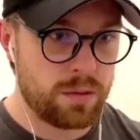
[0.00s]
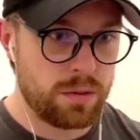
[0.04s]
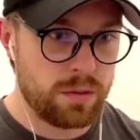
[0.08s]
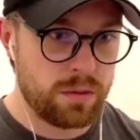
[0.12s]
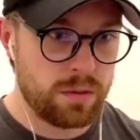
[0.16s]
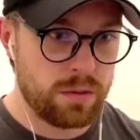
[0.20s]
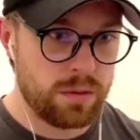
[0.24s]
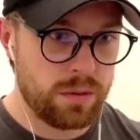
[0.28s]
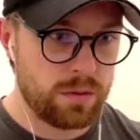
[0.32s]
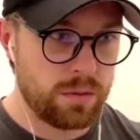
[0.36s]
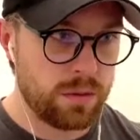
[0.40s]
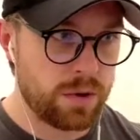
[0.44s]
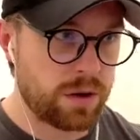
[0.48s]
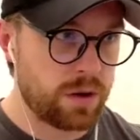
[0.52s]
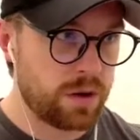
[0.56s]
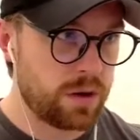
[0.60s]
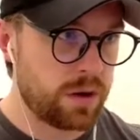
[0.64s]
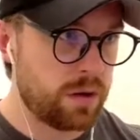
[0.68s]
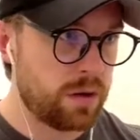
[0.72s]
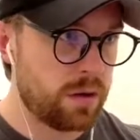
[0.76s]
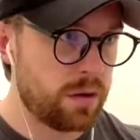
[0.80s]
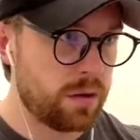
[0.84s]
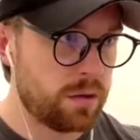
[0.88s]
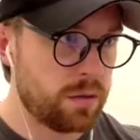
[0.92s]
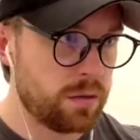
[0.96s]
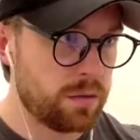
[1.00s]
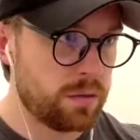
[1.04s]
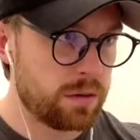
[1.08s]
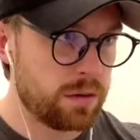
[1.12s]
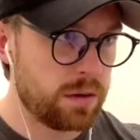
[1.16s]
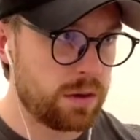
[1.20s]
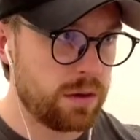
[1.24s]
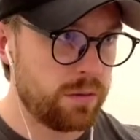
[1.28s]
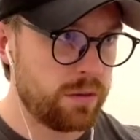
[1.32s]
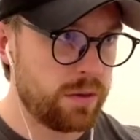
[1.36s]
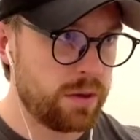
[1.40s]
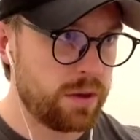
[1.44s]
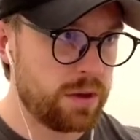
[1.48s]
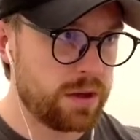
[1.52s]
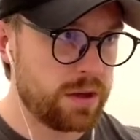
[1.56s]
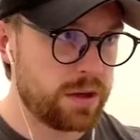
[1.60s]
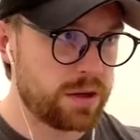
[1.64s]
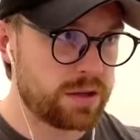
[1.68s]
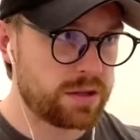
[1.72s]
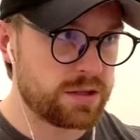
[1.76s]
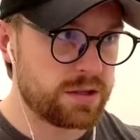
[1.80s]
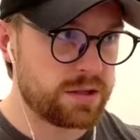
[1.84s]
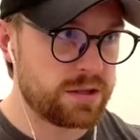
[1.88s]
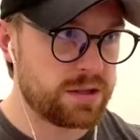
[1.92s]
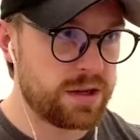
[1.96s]
There we go. Give it the
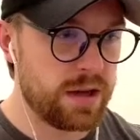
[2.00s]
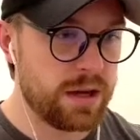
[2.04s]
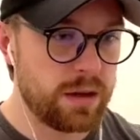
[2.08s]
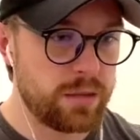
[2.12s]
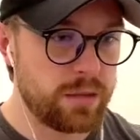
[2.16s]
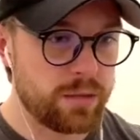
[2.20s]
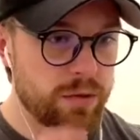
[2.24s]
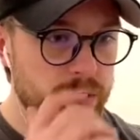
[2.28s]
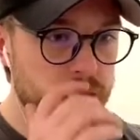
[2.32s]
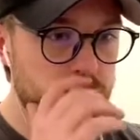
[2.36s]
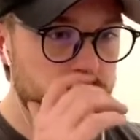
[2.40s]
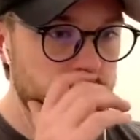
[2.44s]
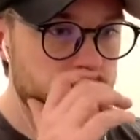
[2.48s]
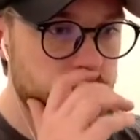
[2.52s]
next stable.